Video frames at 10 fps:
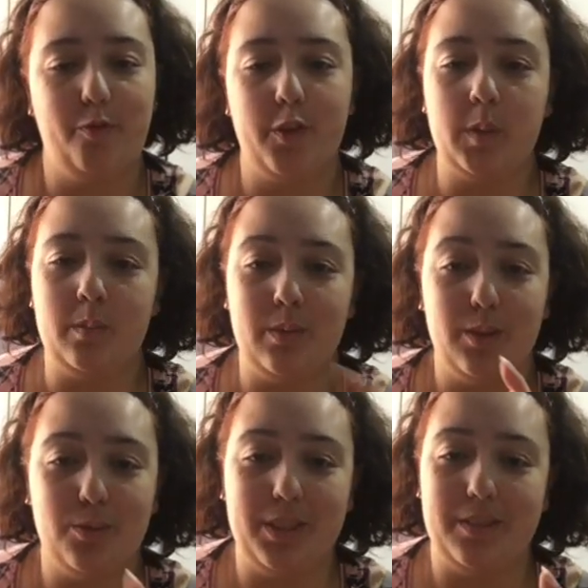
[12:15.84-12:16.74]
film
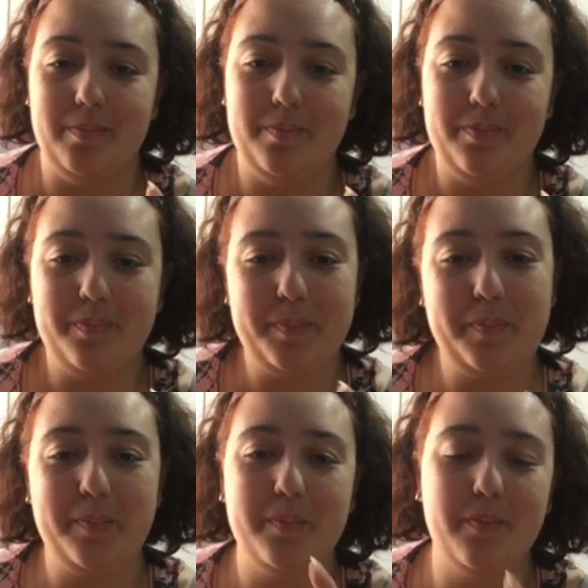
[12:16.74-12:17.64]
reel
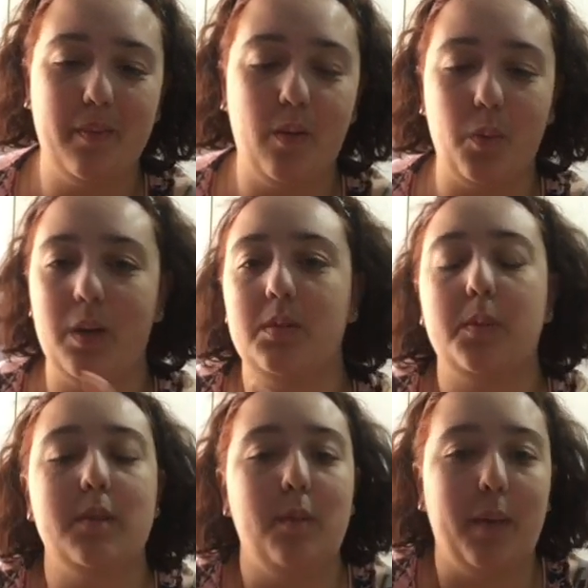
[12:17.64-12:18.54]
when I'm
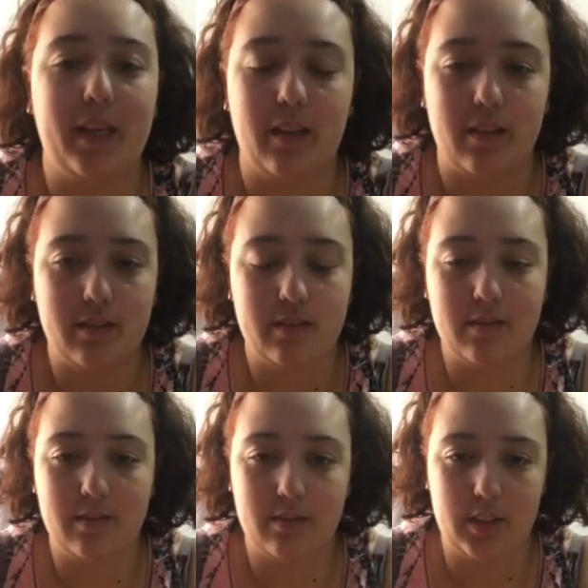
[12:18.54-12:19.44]
supposed to be making
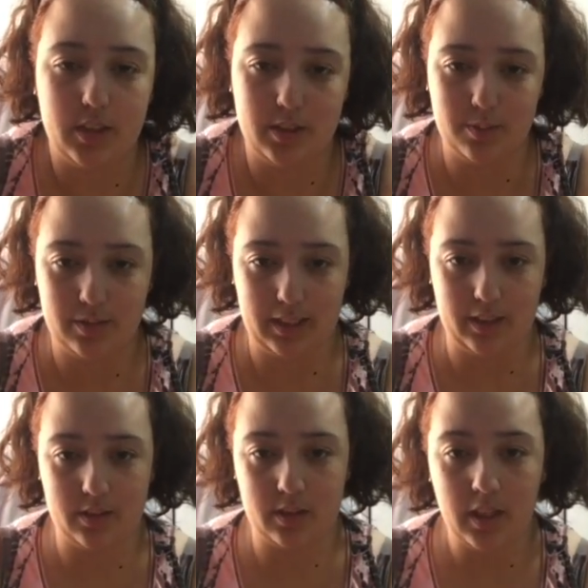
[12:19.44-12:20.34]
YouTube
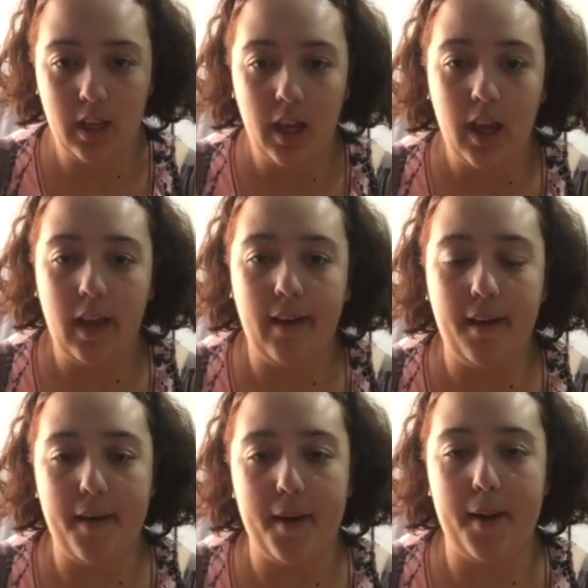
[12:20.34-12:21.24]
videos,
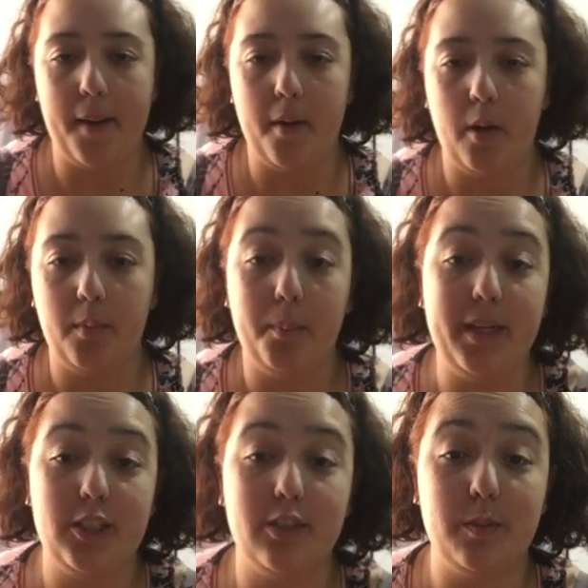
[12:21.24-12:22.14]

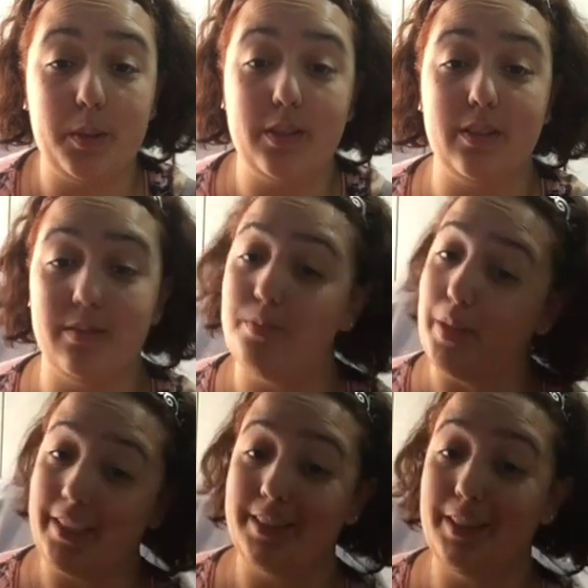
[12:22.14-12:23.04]
picture of a person
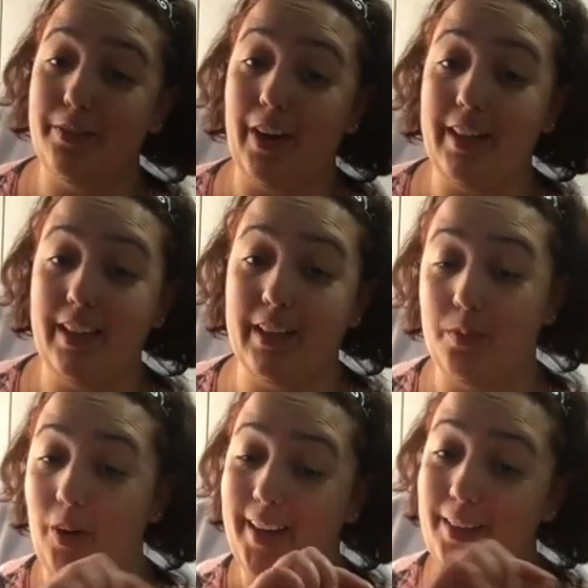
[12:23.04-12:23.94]
practicing the violin
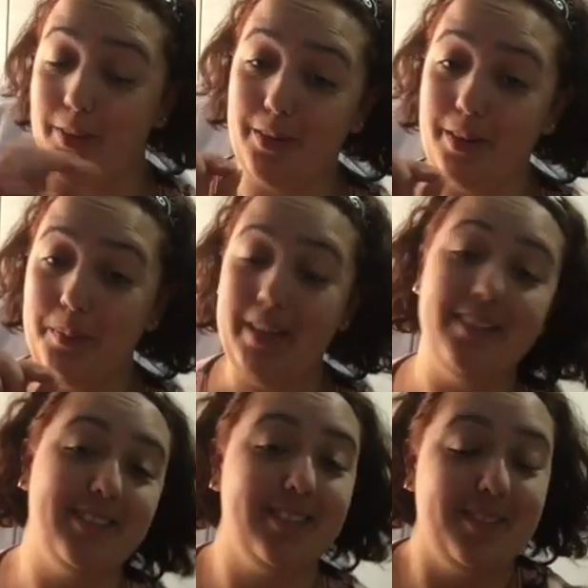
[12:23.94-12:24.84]
and writing 30
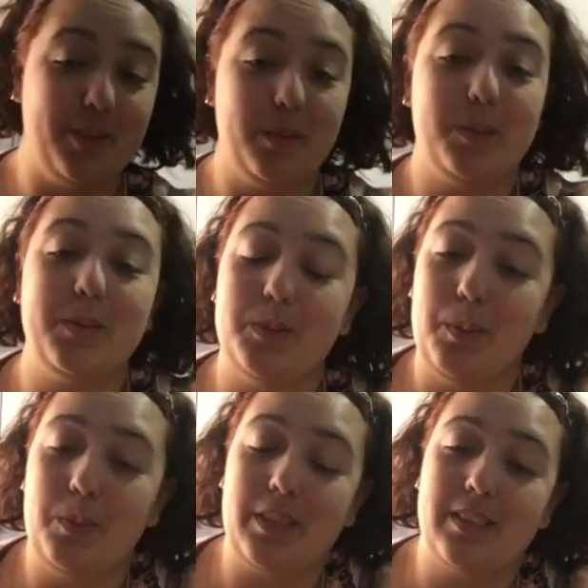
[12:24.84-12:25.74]
minutes when I'm supposed
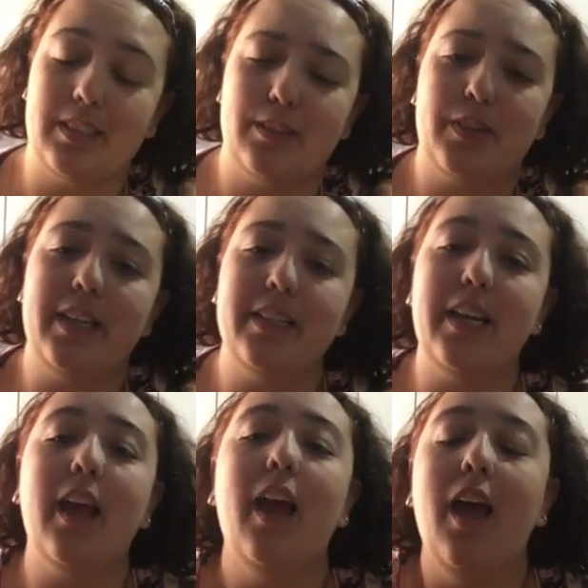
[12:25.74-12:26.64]
to be practicing the
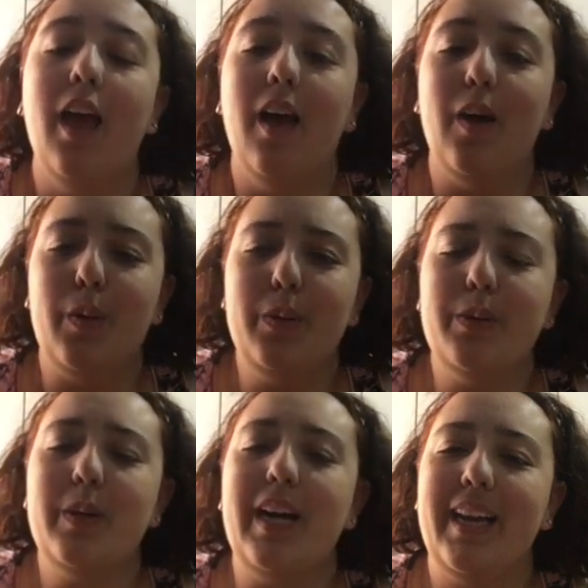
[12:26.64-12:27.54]
violin.
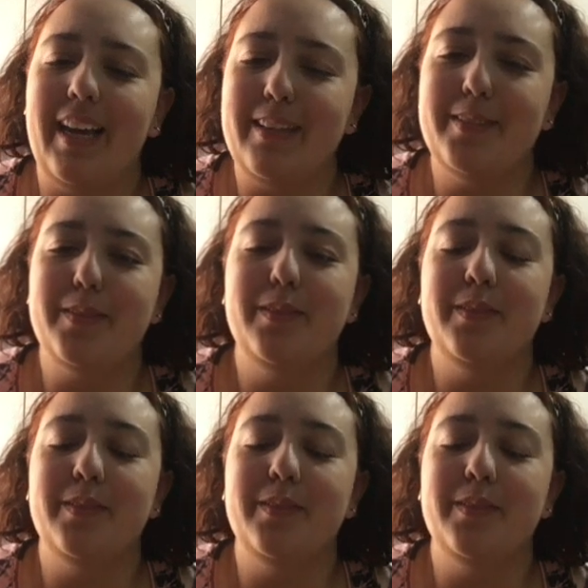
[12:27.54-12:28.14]
Although I have